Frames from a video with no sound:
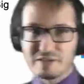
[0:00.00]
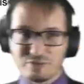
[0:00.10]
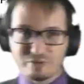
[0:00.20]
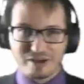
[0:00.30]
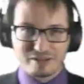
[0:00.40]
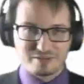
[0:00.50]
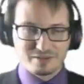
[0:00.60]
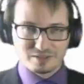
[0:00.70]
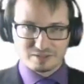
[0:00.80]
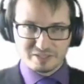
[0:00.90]
that you've had
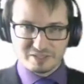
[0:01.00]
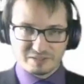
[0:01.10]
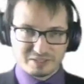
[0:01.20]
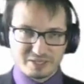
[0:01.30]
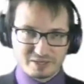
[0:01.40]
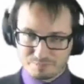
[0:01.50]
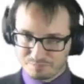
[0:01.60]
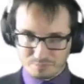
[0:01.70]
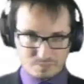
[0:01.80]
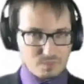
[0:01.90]
this year,
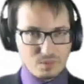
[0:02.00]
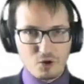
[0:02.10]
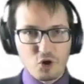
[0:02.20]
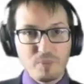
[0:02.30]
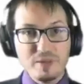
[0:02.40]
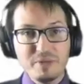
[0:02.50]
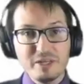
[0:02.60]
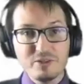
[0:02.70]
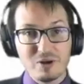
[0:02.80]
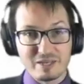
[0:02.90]
or maybe
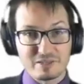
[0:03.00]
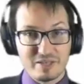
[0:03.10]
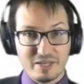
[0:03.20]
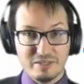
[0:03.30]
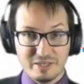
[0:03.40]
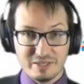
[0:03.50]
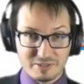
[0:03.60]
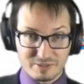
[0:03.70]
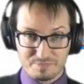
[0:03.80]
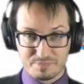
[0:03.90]
in the last 10
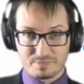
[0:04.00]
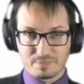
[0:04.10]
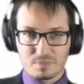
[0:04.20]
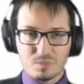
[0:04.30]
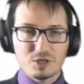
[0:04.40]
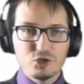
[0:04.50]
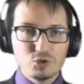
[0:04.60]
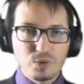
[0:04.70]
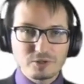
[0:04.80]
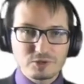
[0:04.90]
years,
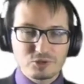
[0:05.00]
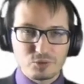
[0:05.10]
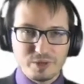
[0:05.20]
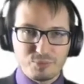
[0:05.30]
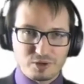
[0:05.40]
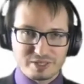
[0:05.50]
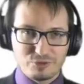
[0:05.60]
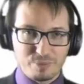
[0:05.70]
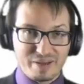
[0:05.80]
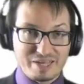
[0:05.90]
you want the report
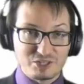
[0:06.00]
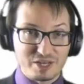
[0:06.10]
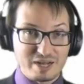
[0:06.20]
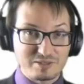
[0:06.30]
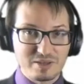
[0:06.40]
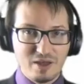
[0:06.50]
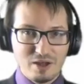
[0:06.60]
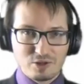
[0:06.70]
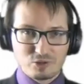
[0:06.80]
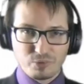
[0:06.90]
and the pie charts
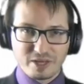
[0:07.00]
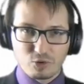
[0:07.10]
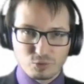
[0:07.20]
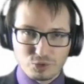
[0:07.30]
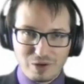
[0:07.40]
to include a